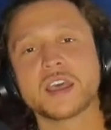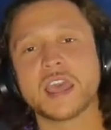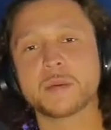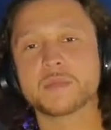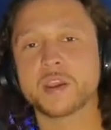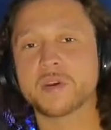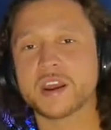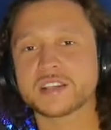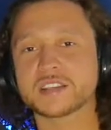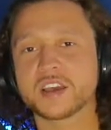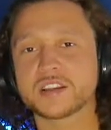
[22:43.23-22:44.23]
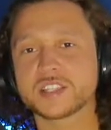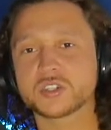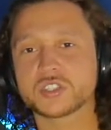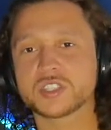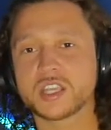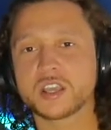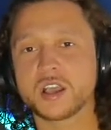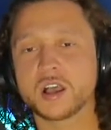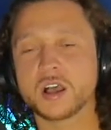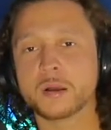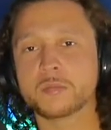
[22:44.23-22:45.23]
NBA ratings I thought is interesting.
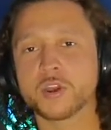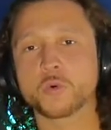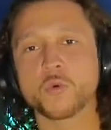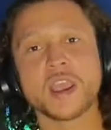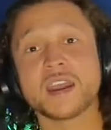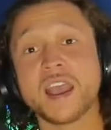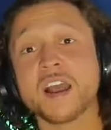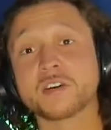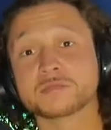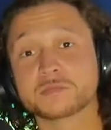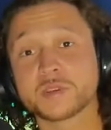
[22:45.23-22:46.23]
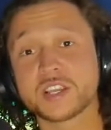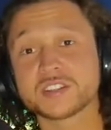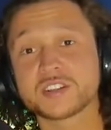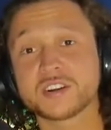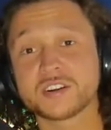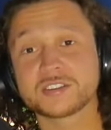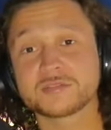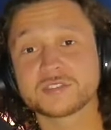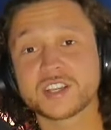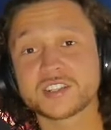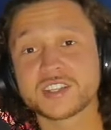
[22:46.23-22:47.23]
They're way down because
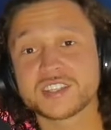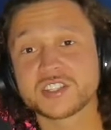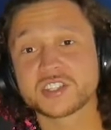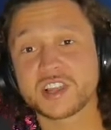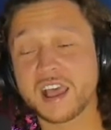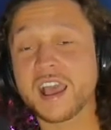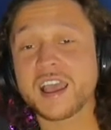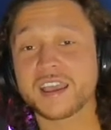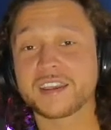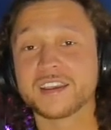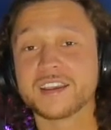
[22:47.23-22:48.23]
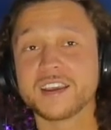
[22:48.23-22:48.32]
it's in July.